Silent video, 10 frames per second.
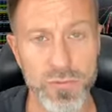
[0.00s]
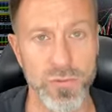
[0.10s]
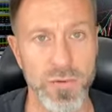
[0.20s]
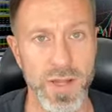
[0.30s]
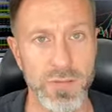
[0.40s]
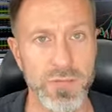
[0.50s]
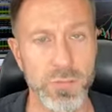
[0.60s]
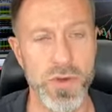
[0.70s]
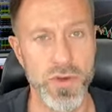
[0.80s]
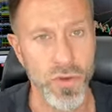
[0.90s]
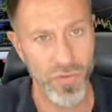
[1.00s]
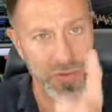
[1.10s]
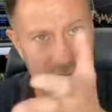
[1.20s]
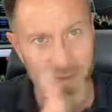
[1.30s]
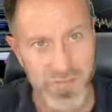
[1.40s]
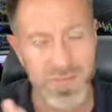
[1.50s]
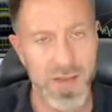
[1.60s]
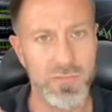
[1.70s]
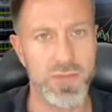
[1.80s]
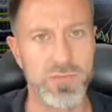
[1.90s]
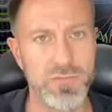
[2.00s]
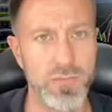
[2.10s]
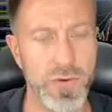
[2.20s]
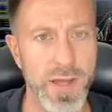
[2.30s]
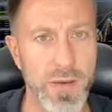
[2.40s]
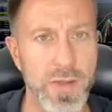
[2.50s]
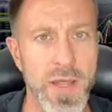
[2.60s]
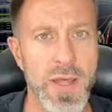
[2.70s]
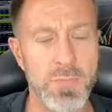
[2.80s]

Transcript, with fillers: with drawdowns, but not this level of drawdown,